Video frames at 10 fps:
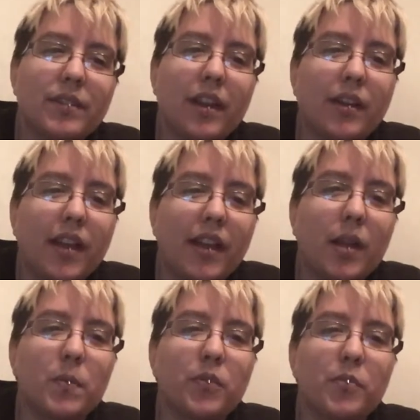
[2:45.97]
And I
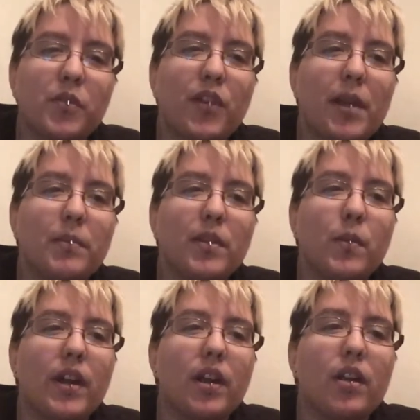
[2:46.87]
come from a family
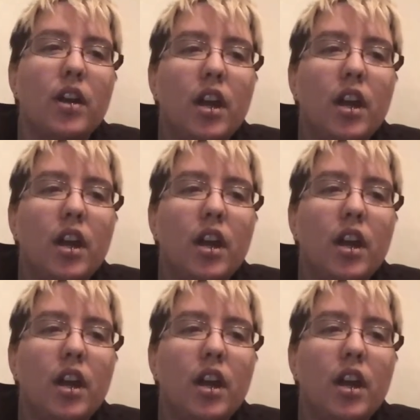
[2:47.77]
where